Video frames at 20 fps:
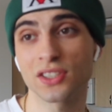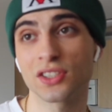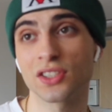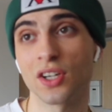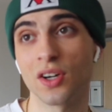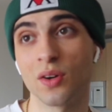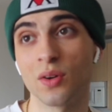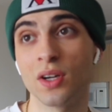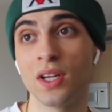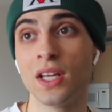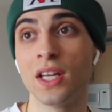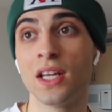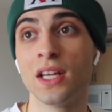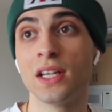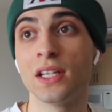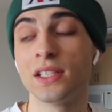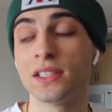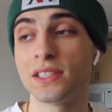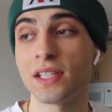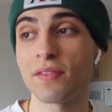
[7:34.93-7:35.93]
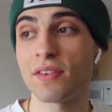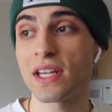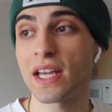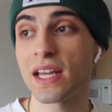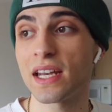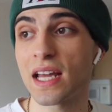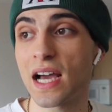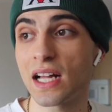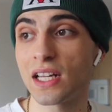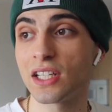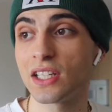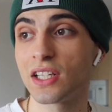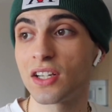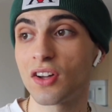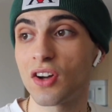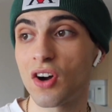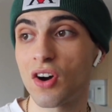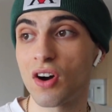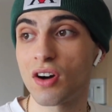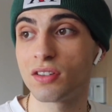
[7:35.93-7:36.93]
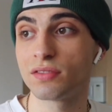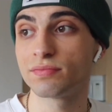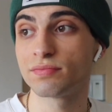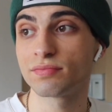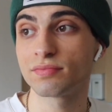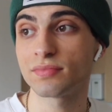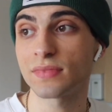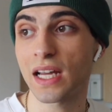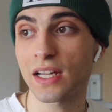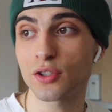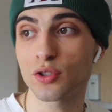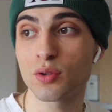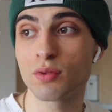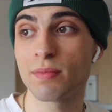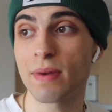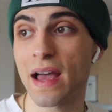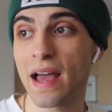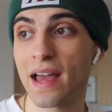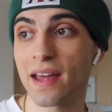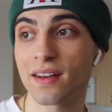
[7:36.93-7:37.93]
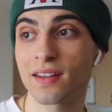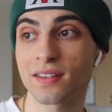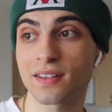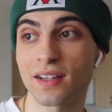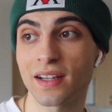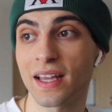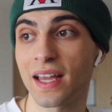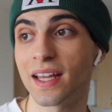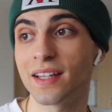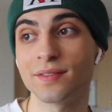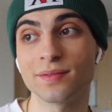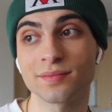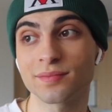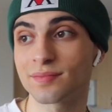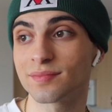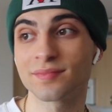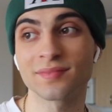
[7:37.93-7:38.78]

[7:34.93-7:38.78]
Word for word: So $78 little haul, not too bad. Again,